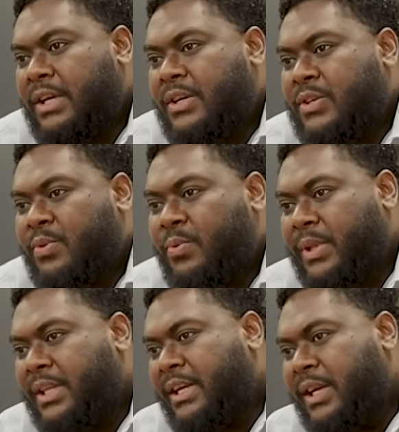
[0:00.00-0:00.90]
So
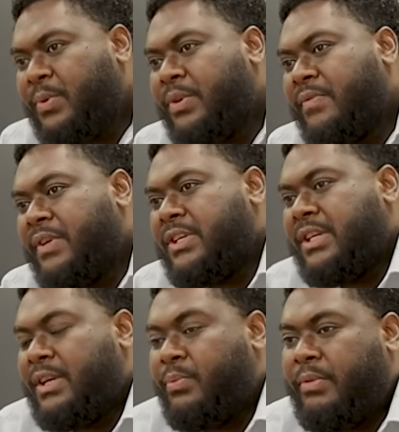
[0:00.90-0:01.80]
with the new innovation
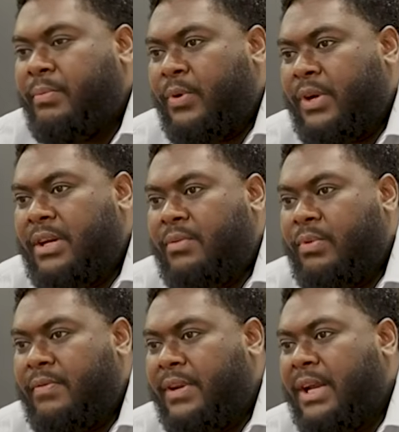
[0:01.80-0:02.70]
that we brought in,
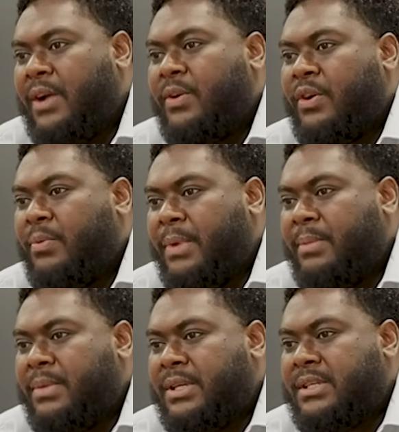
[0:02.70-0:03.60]
we've allowed our
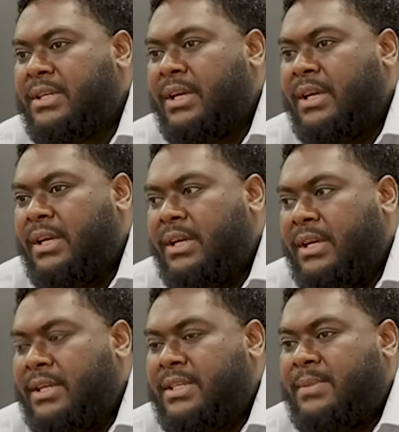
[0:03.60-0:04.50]
members
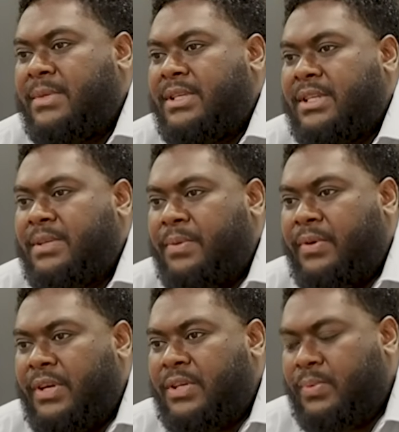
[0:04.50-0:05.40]
a seamless
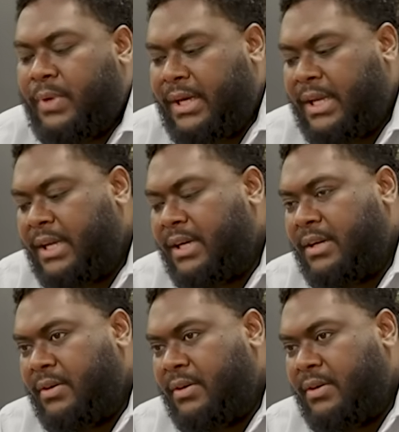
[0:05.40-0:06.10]
experience where they can